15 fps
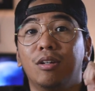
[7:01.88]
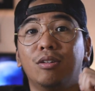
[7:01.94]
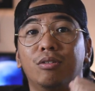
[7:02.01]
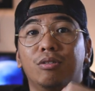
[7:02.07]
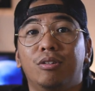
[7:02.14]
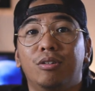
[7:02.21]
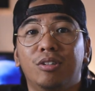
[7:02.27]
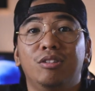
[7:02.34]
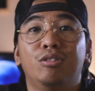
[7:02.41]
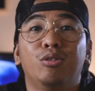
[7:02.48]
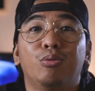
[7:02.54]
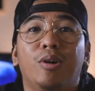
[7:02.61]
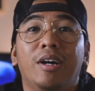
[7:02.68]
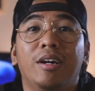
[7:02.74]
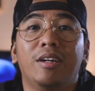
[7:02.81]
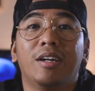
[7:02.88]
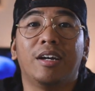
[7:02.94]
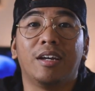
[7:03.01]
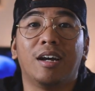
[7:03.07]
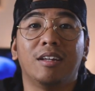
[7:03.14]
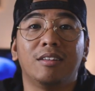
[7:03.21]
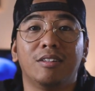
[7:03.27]
So the reason why I
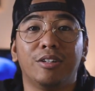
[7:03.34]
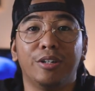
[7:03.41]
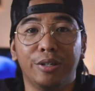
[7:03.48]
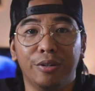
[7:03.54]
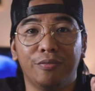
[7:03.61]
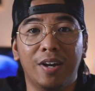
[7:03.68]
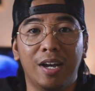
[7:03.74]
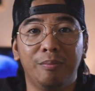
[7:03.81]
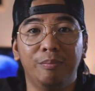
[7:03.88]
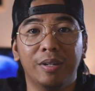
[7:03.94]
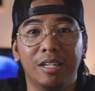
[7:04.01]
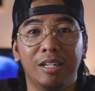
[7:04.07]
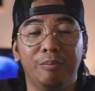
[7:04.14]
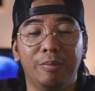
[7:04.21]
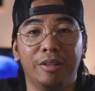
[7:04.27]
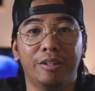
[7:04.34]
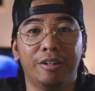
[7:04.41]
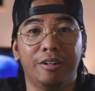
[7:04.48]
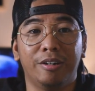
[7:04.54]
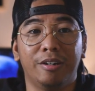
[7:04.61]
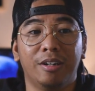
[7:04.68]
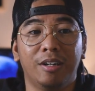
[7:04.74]
got the 35
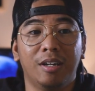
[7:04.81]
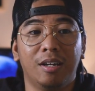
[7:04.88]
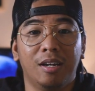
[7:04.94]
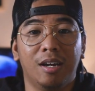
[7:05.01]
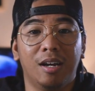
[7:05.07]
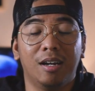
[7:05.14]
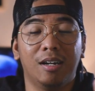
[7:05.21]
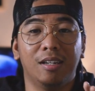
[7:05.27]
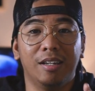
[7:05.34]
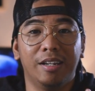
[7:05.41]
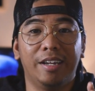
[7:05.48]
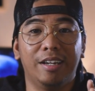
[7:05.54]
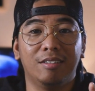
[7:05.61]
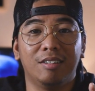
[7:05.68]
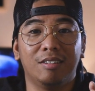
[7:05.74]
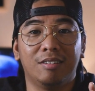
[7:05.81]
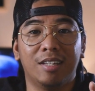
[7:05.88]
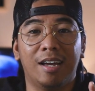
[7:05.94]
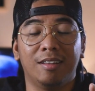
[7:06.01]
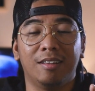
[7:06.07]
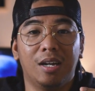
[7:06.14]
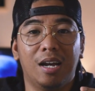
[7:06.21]
millimeter uh, lens is
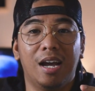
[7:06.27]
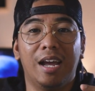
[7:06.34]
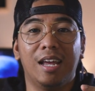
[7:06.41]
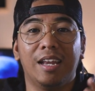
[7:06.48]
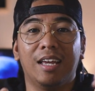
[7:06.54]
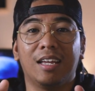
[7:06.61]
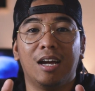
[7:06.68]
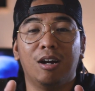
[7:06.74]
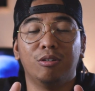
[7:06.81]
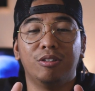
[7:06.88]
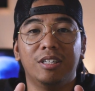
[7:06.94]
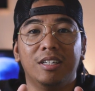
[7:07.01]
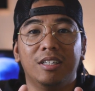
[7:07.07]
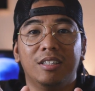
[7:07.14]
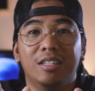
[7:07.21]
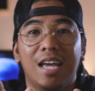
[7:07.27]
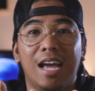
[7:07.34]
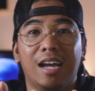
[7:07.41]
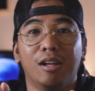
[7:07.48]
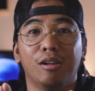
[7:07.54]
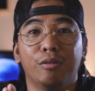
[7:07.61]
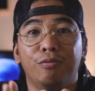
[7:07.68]
that I, I, like how the, the
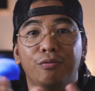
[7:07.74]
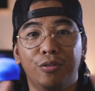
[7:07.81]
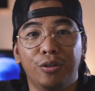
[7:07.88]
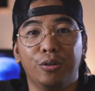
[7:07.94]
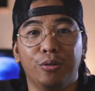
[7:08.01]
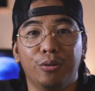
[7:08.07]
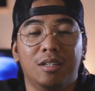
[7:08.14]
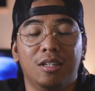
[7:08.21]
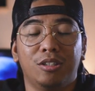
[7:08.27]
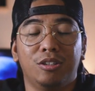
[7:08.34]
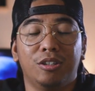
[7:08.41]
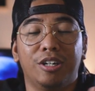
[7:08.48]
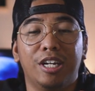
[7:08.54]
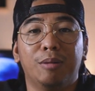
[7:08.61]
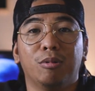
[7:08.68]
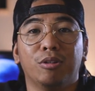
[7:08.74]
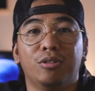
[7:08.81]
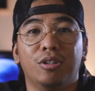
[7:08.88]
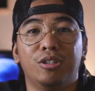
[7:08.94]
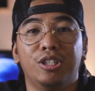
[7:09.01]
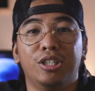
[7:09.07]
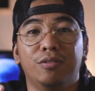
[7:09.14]
angle of view that you're able
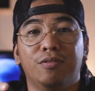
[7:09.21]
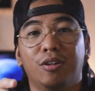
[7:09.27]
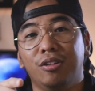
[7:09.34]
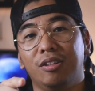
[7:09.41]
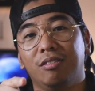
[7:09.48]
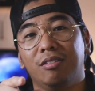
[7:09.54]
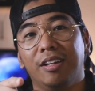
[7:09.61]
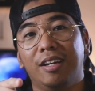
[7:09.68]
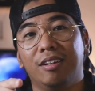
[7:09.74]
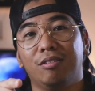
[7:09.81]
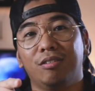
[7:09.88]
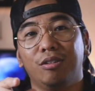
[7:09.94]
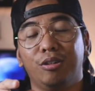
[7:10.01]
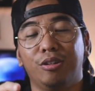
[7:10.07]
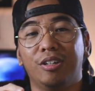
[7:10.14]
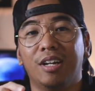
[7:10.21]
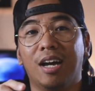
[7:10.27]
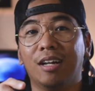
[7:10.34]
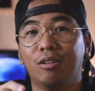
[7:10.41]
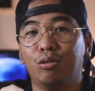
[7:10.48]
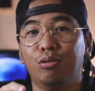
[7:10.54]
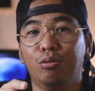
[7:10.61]
to achieve on this lens. So you're
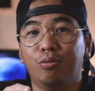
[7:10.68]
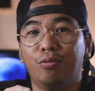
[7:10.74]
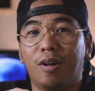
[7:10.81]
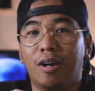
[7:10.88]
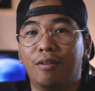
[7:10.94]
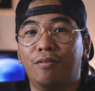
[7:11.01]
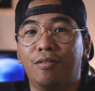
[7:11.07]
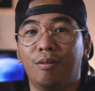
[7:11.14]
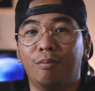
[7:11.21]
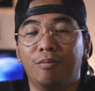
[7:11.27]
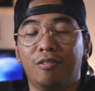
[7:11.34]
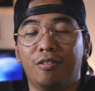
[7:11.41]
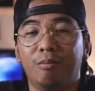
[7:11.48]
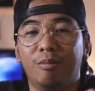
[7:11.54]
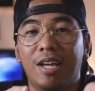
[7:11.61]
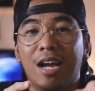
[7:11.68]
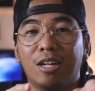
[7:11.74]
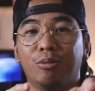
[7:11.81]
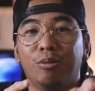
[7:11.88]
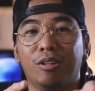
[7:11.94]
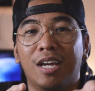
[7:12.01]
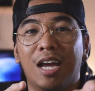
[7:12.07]
not too far from, from the
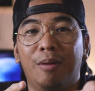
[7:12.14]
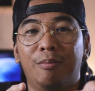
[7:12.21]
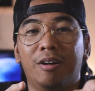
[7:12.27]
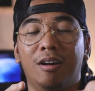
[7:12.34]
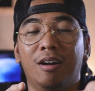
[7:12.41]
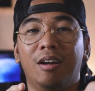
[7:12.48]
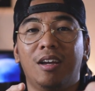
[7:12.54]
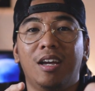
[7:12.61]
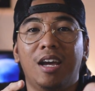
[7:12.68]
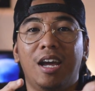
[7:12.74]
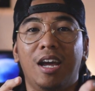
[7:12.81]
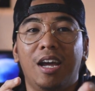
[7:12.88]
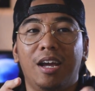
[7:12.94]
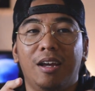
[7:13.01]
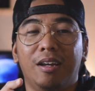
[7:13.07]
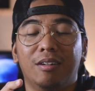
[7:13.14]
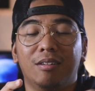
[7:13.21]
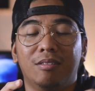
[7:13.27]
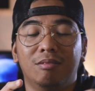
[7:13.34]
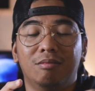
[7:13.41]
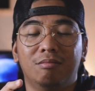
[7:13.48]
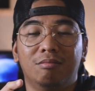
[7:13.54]
actual camera and
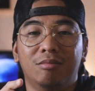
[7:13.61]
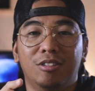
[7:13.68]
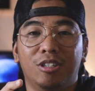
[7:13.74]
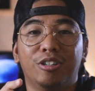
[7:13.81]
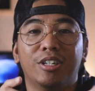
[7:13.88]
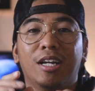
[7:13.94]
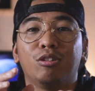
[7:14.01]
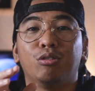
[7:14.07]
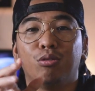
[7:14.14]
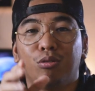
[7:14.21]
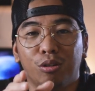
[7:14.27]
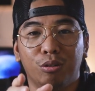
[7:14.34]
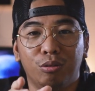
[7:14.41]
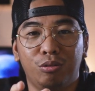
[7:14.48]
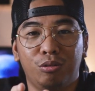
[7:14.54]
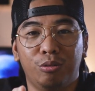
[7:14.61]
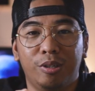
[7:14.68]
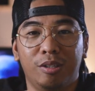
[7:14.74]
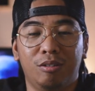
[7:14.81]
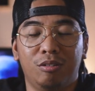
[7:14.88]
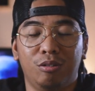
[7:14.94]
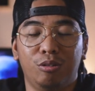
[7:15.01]
you're not too close to
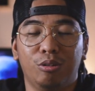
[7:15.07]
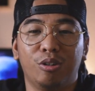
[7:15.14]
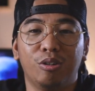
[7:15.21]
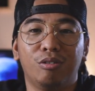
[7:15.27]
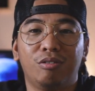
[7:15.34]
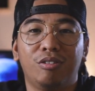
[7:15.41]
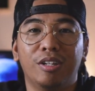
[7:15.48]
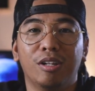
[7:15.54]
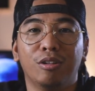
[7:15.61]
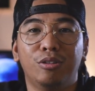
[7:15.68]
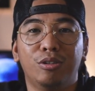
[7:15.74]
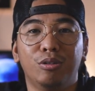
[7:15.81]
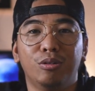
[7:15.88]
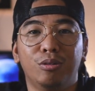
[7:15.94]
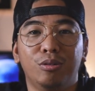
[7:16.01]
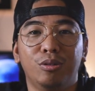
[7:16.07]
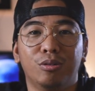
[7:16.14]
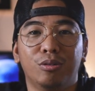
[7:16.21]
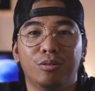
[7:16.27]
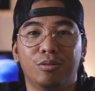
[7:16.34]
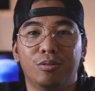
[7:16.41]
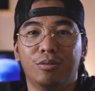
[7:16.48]
it. So you could still do
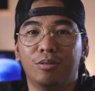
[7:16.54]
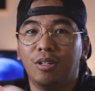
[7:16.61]
yung